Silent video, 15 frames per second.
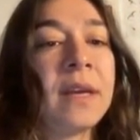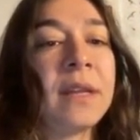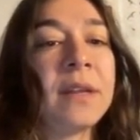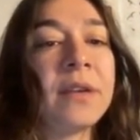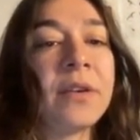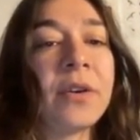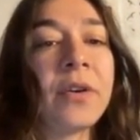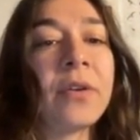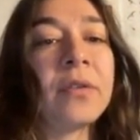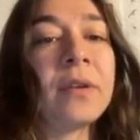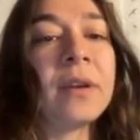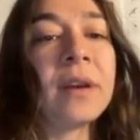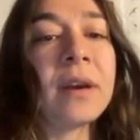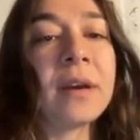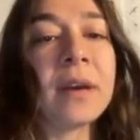In the
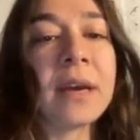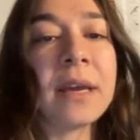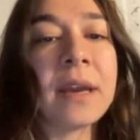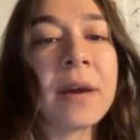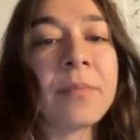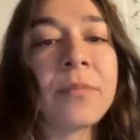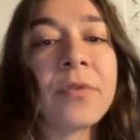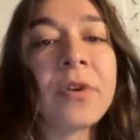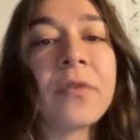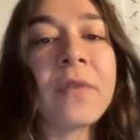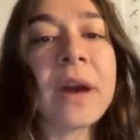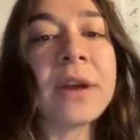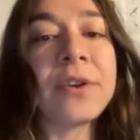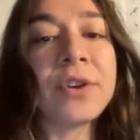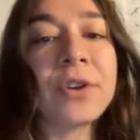early a number of
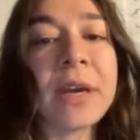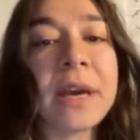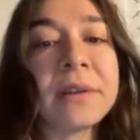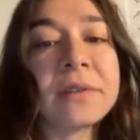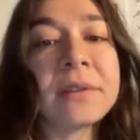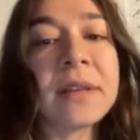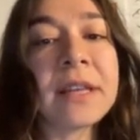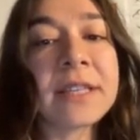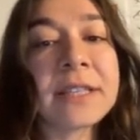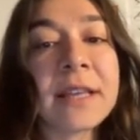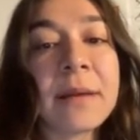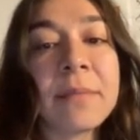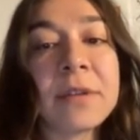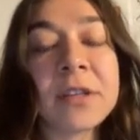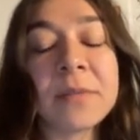educational
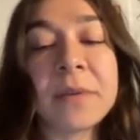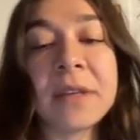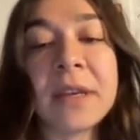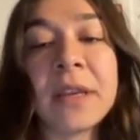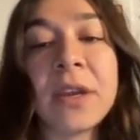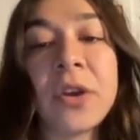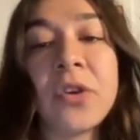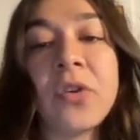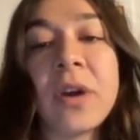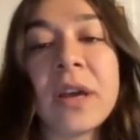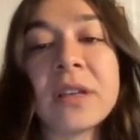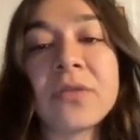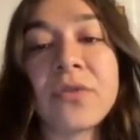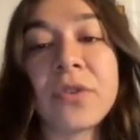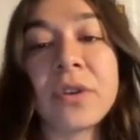establishments in the
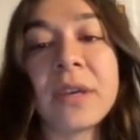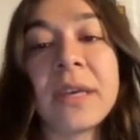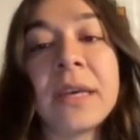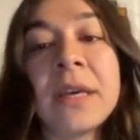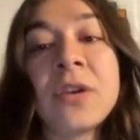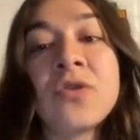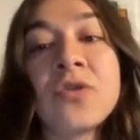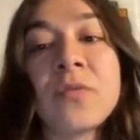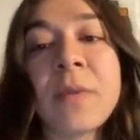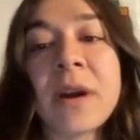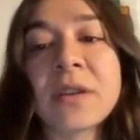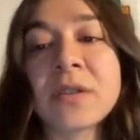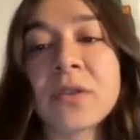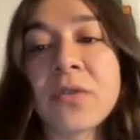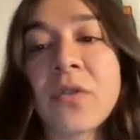US were keen to buy
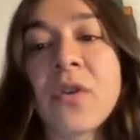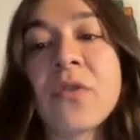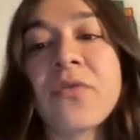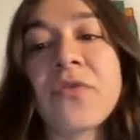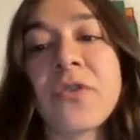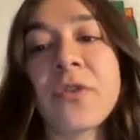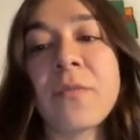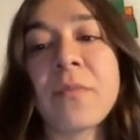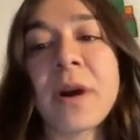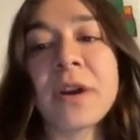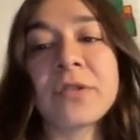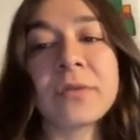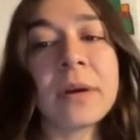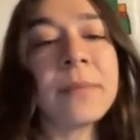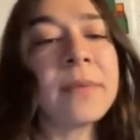a scroll from
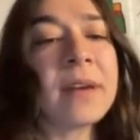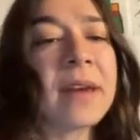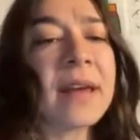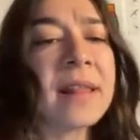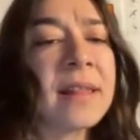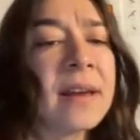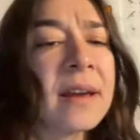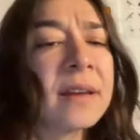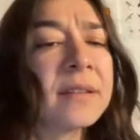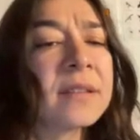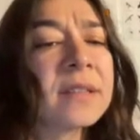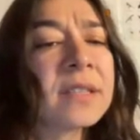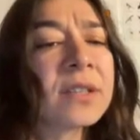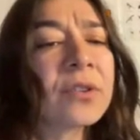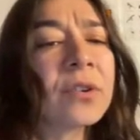Mar Samuel,
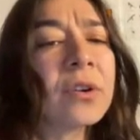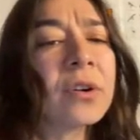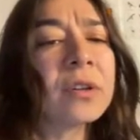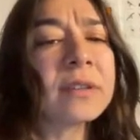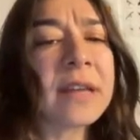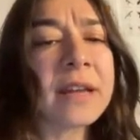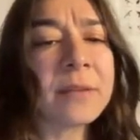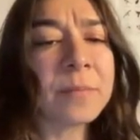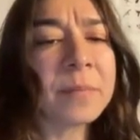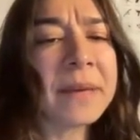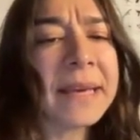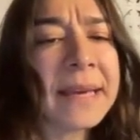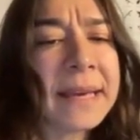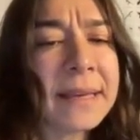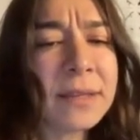the scroll that
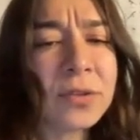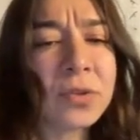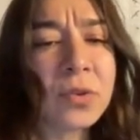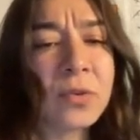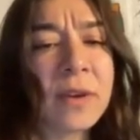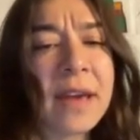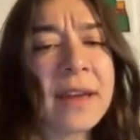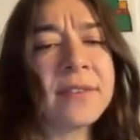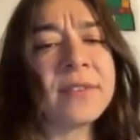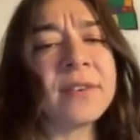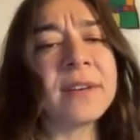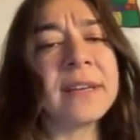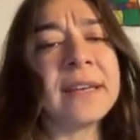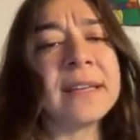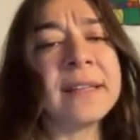pieced together
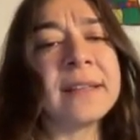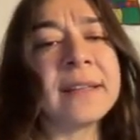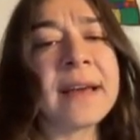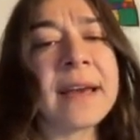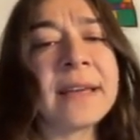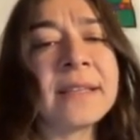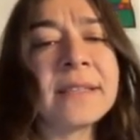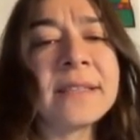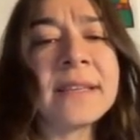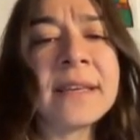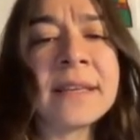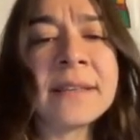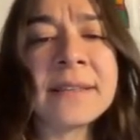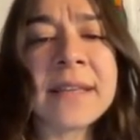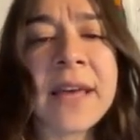in
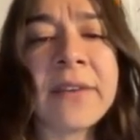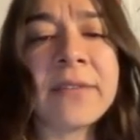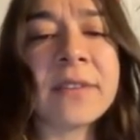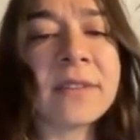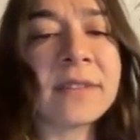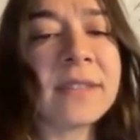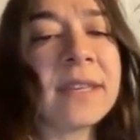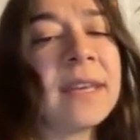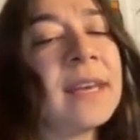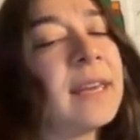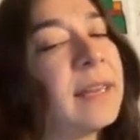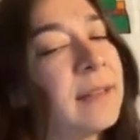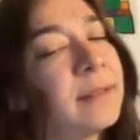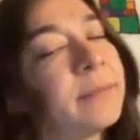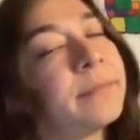
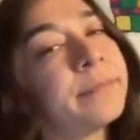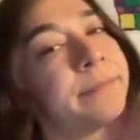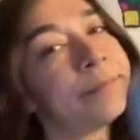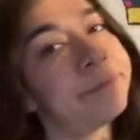1917.